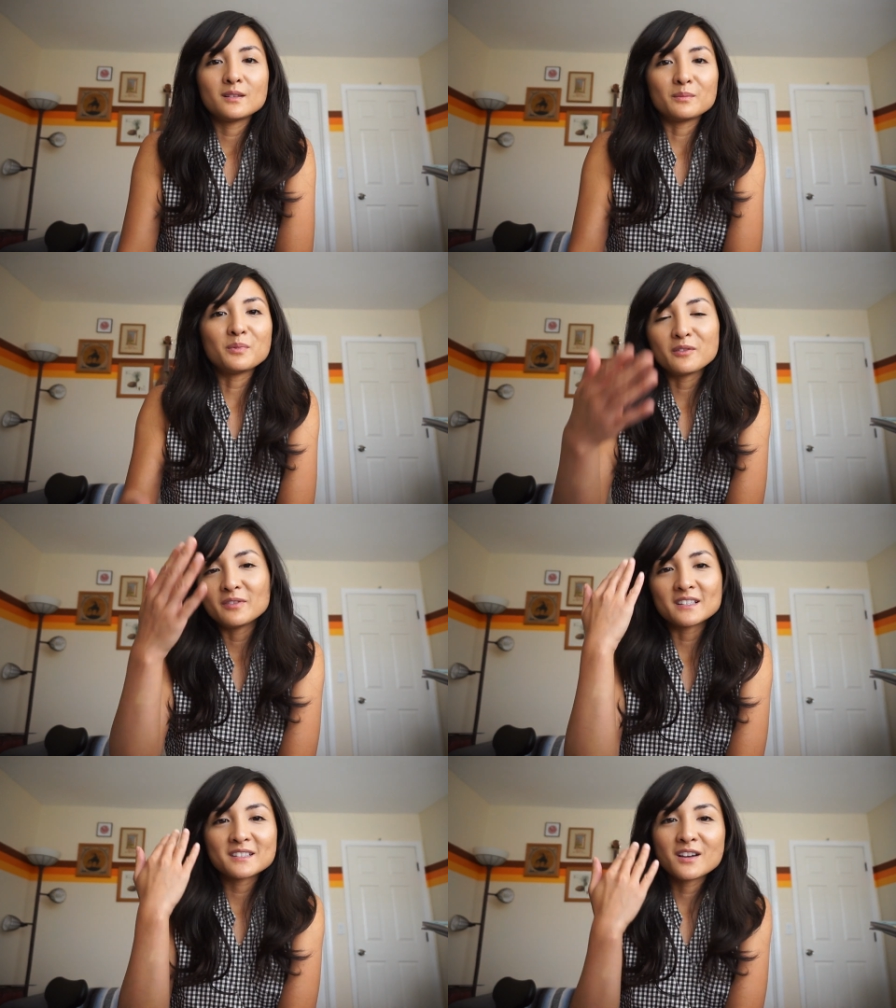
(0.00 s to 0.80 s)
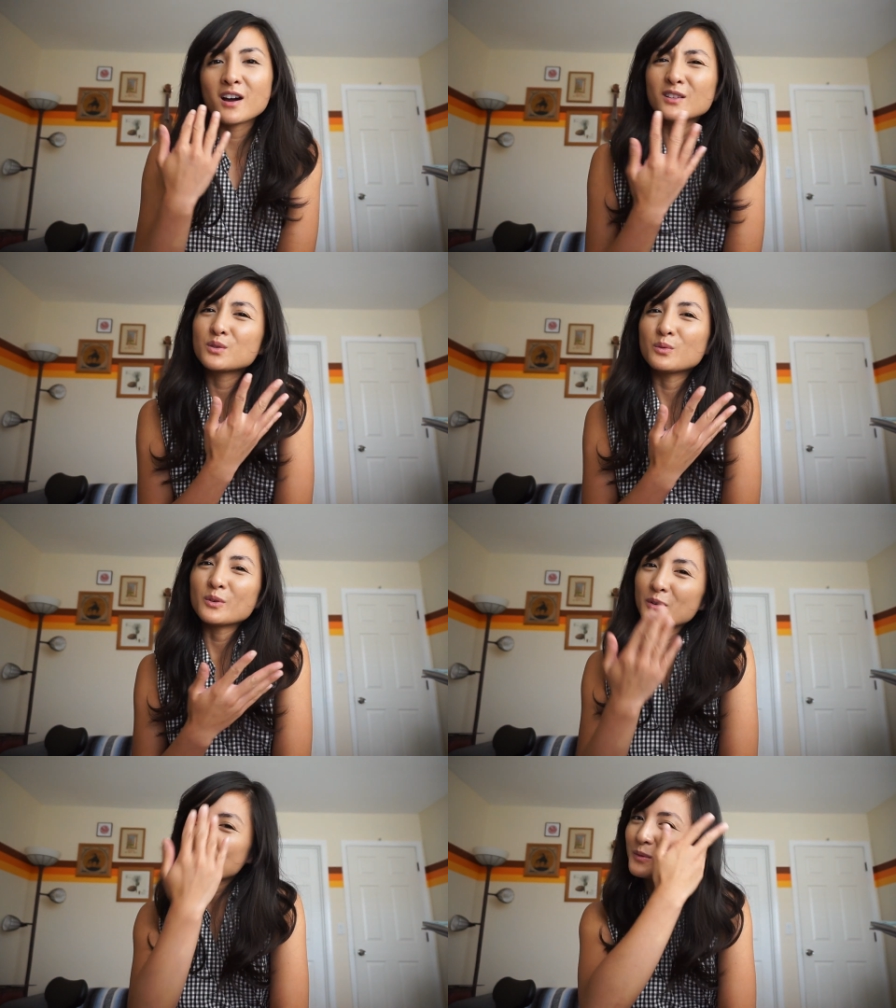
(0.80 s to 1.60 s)
the perfect
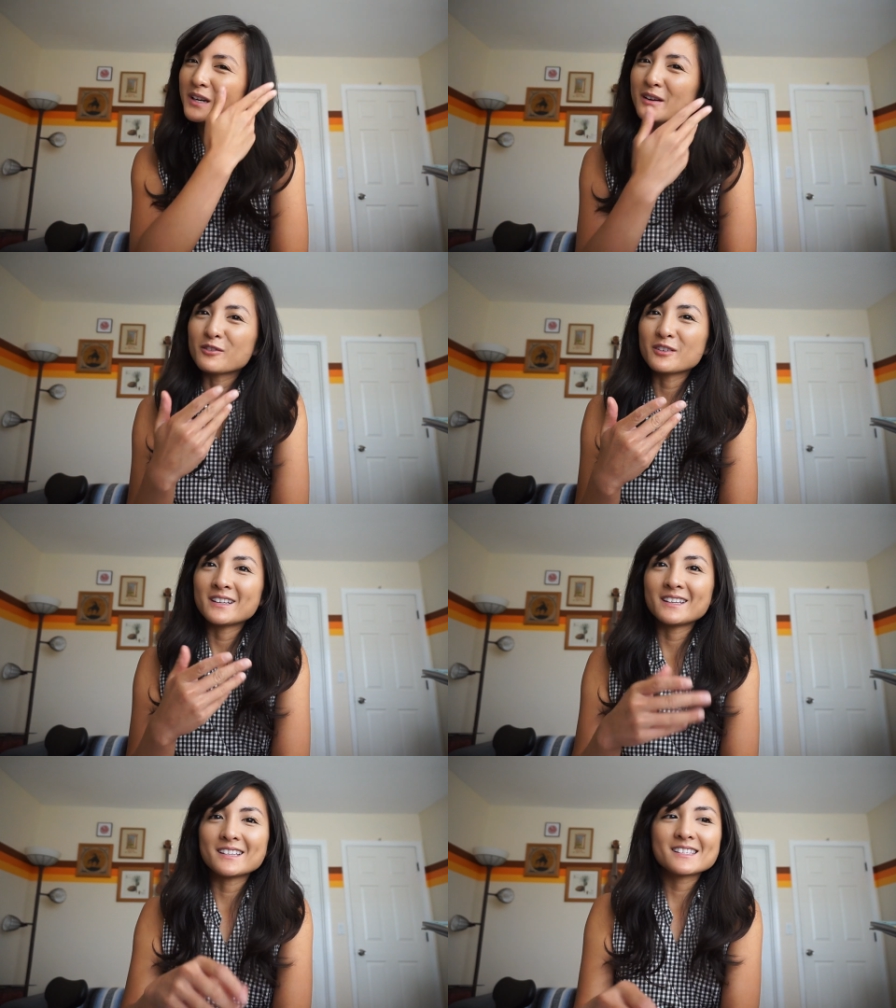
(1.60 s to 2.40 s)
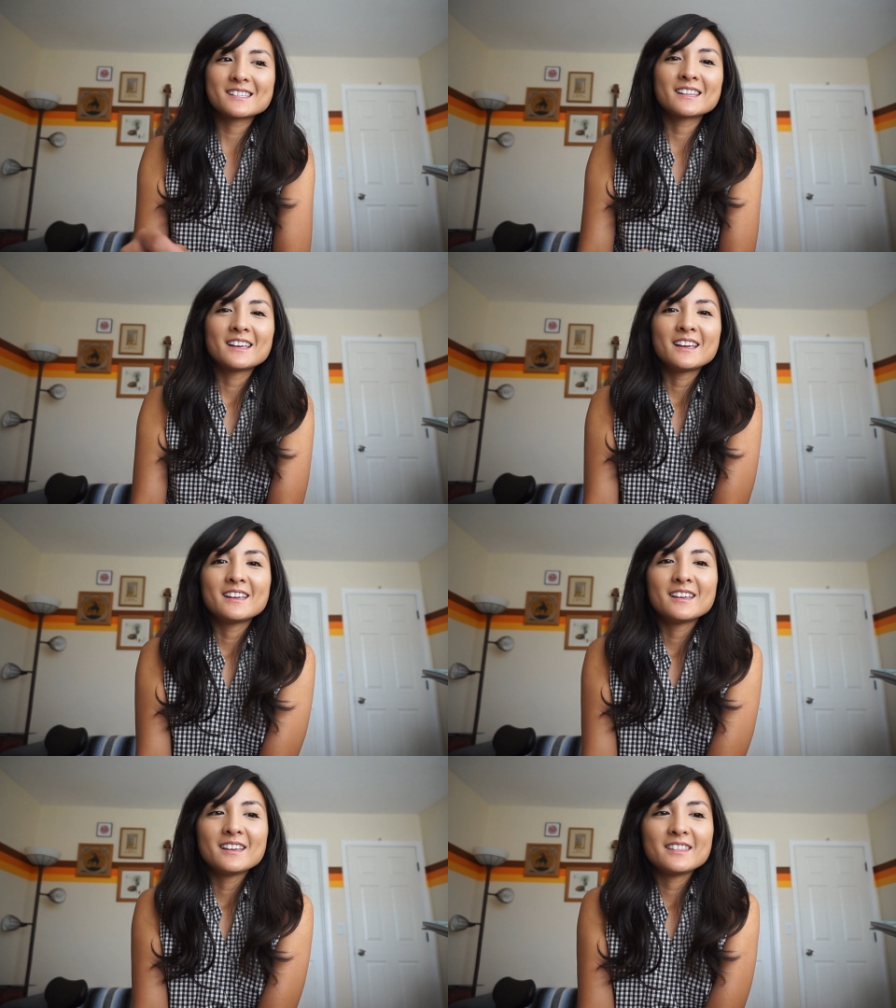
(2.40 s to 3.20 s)
contour, whatever it is,
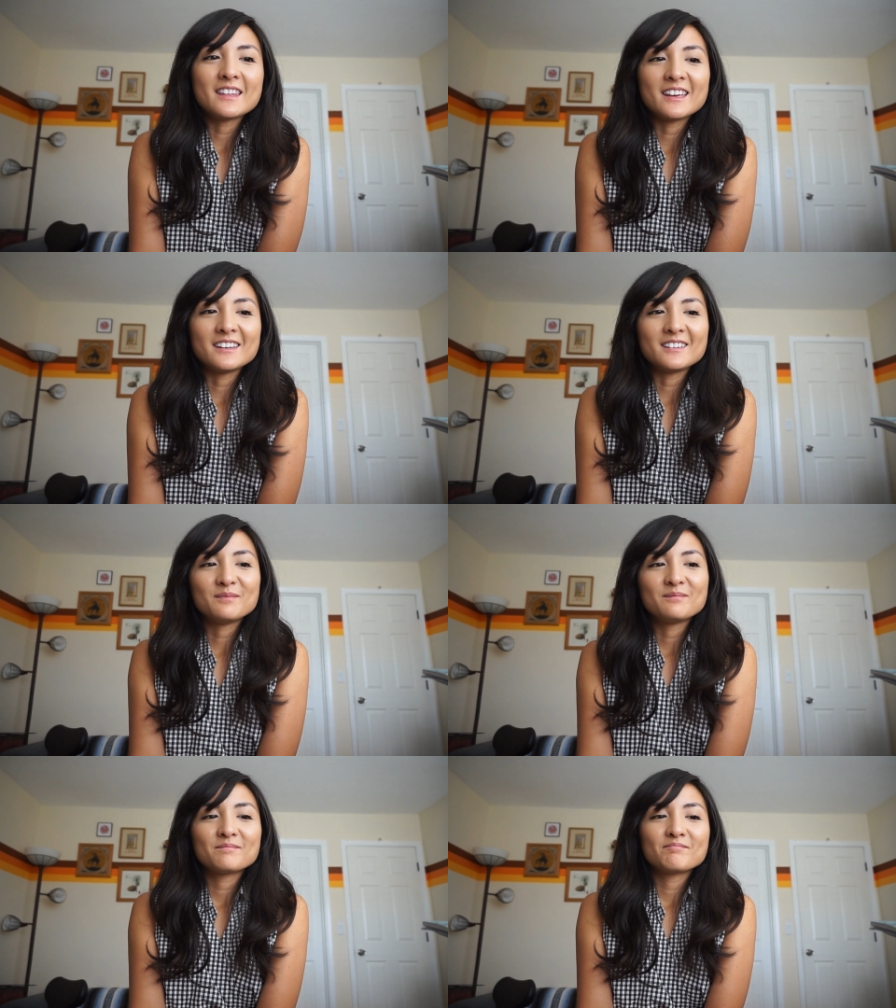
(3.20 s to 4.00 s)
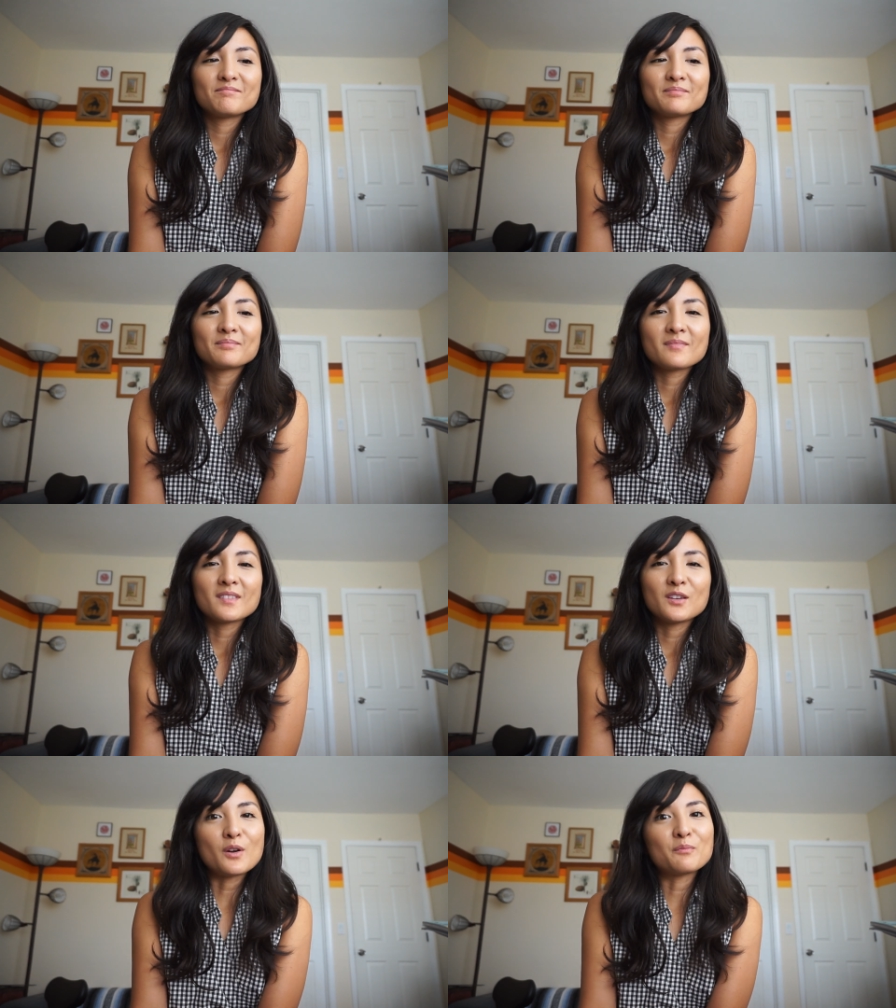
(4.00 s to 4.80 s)
then
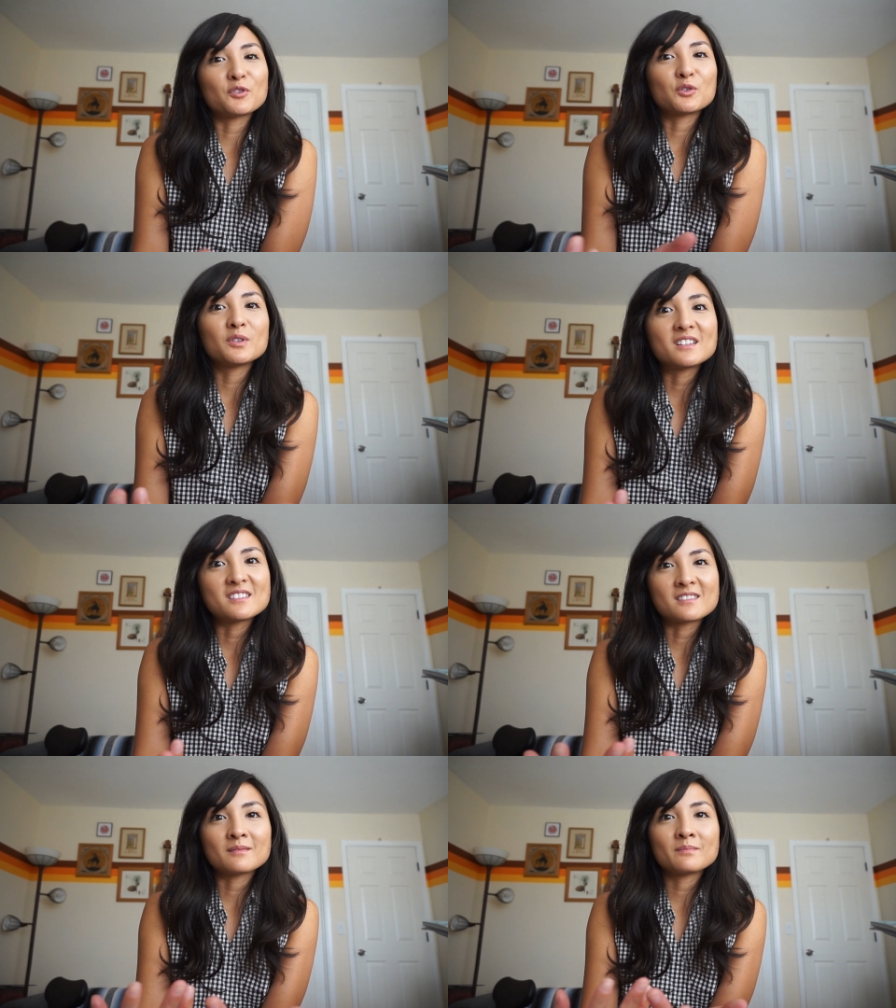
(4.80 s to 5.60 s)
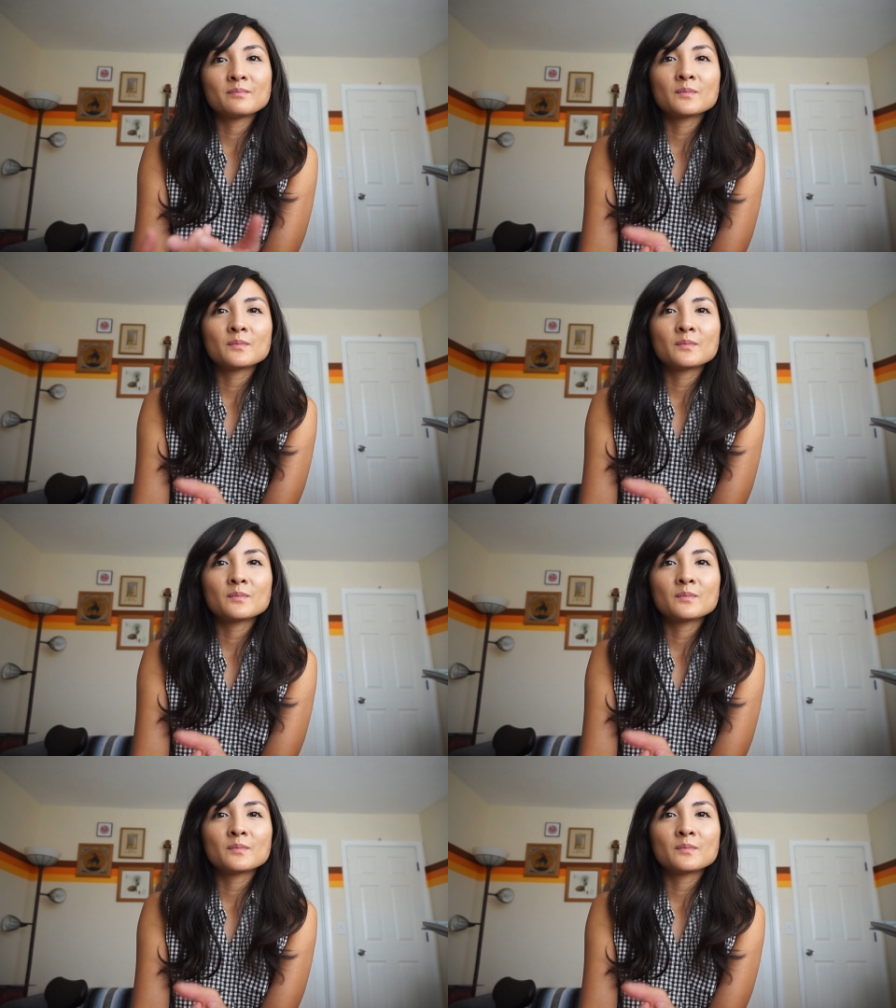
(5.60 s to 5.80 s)
you're up for criticism.